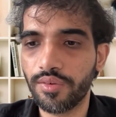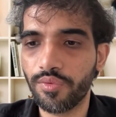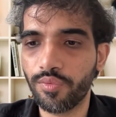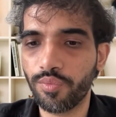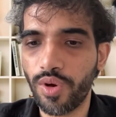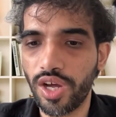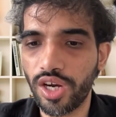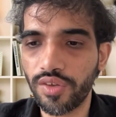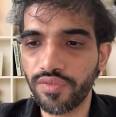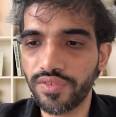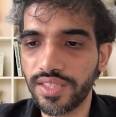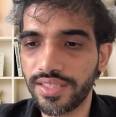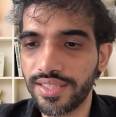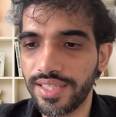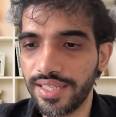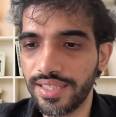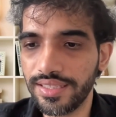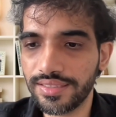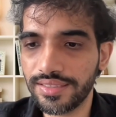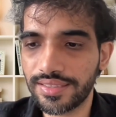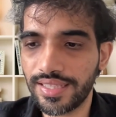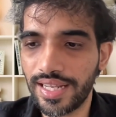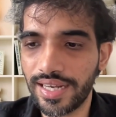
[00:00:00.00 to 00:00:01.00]
One of the
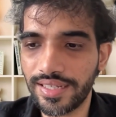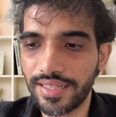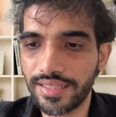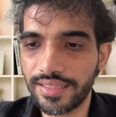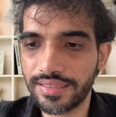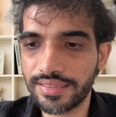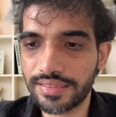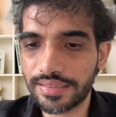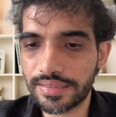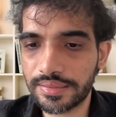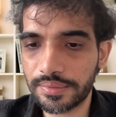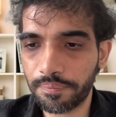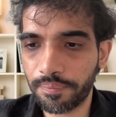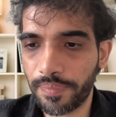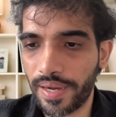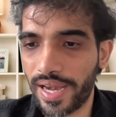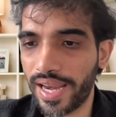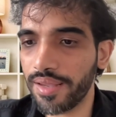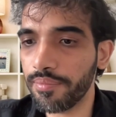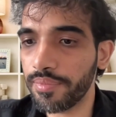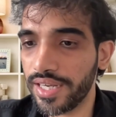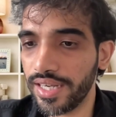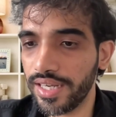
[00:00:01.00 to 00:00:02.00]
things that is
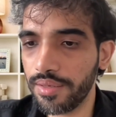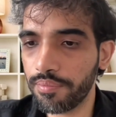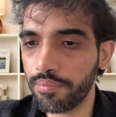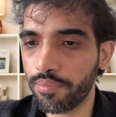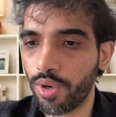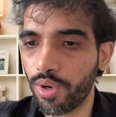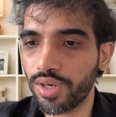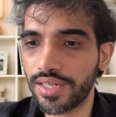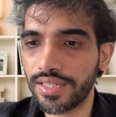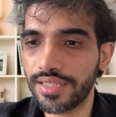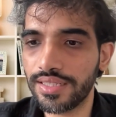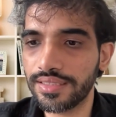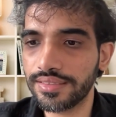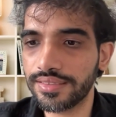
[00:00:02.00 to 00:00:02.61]
primarily important